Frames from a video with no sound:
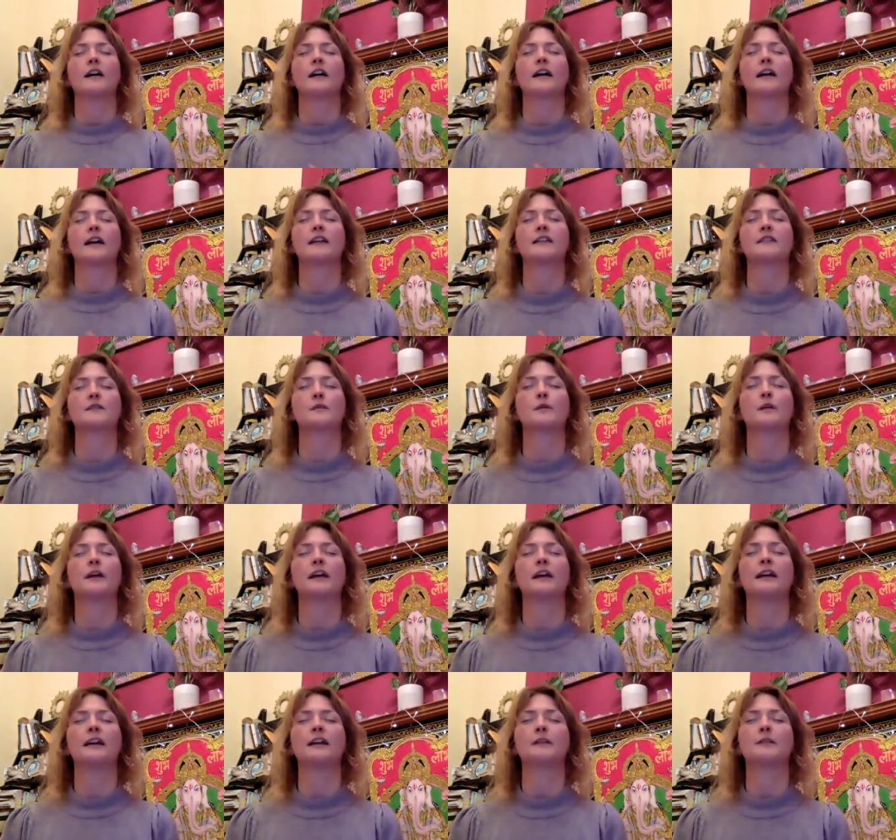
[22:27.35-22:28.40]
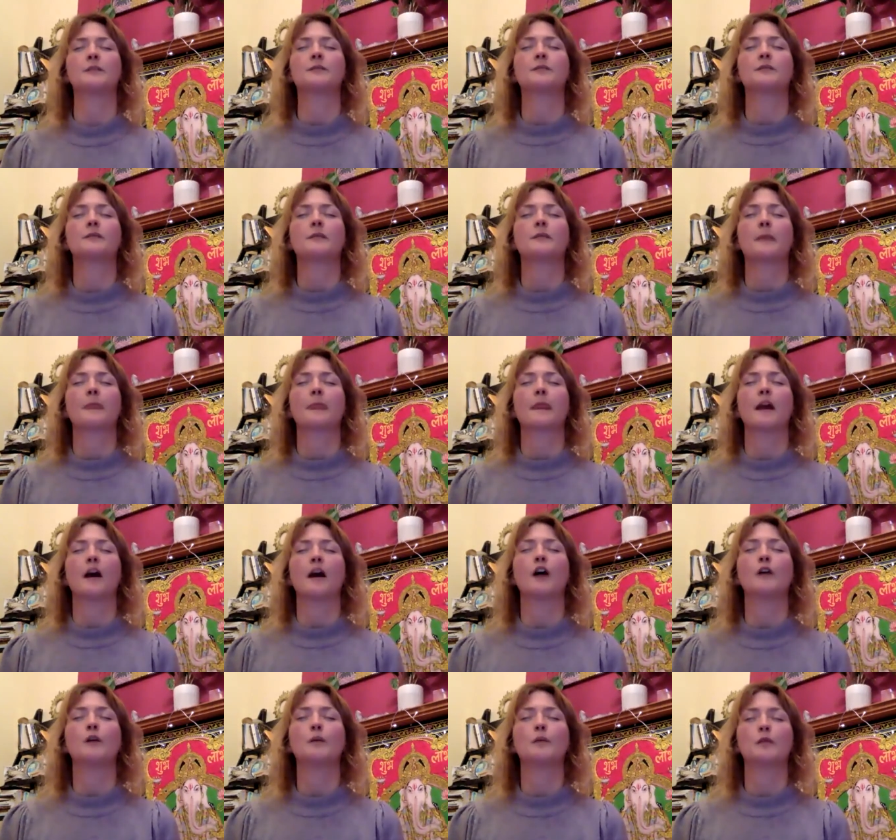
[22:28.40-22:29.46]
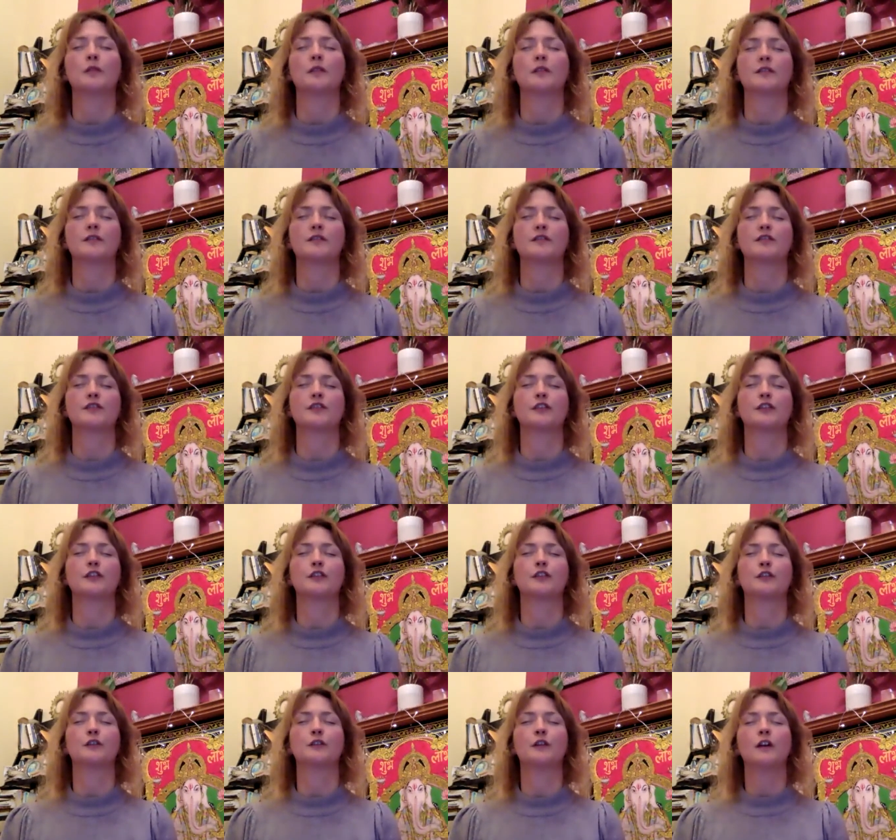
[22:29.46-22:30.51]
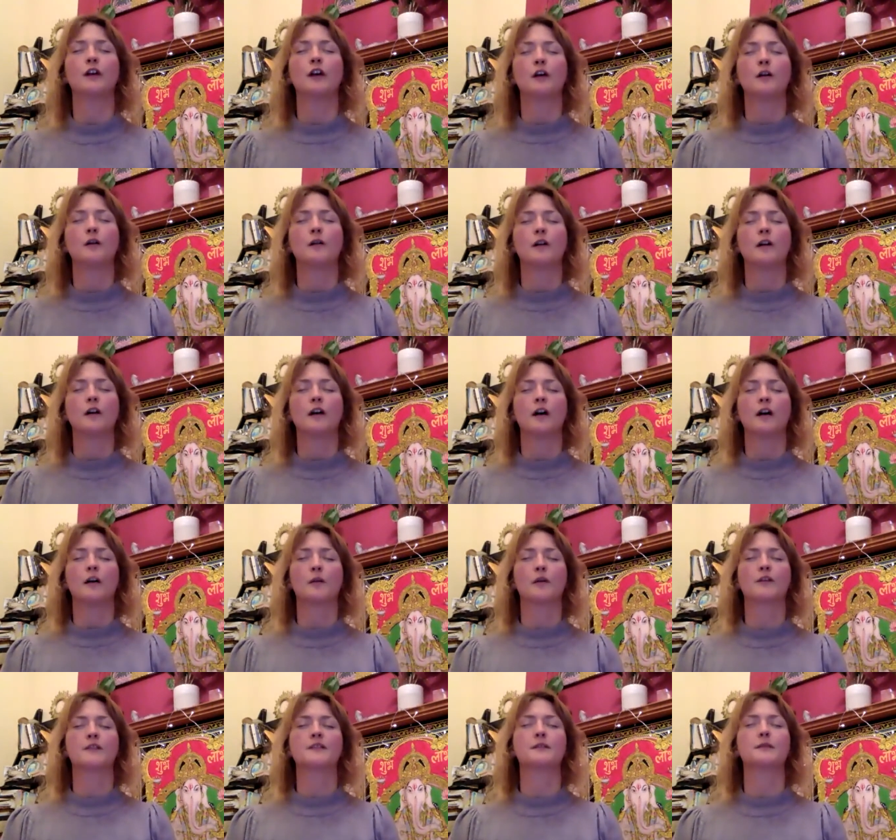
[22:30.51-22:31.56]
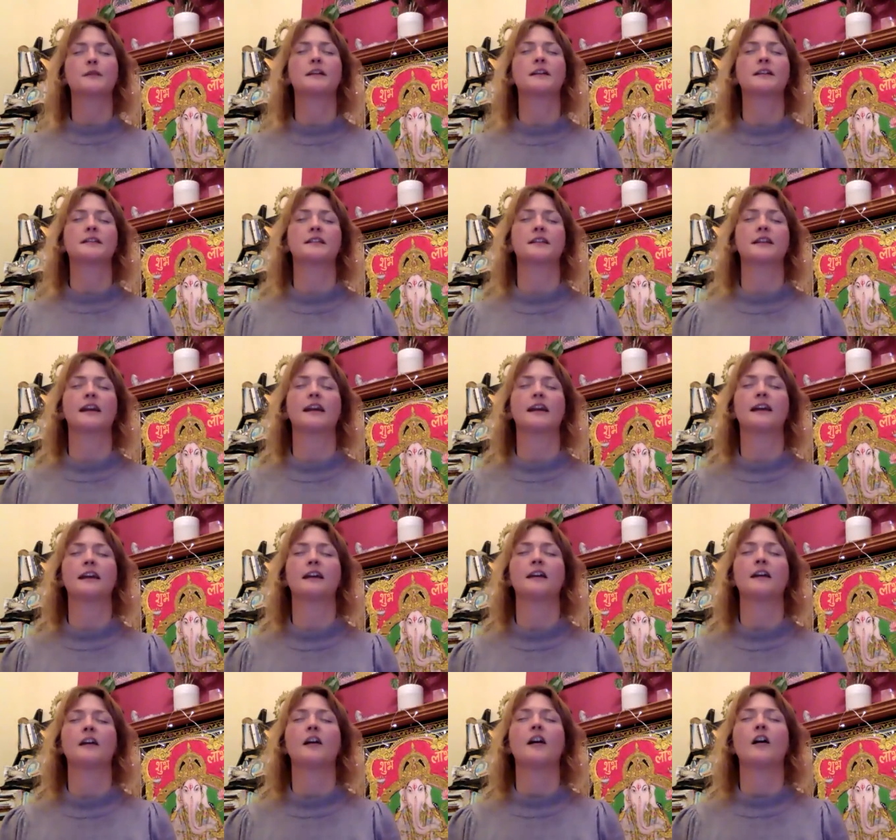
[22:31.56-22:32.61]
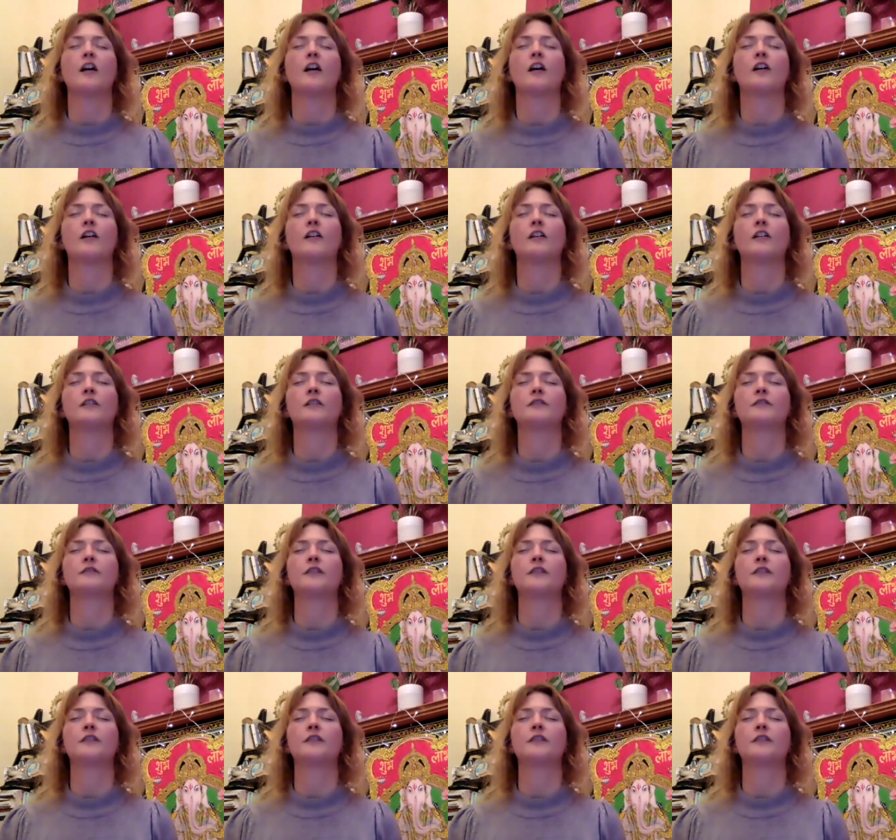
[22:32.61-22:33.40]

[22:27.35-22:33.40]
And as we open to a possibility of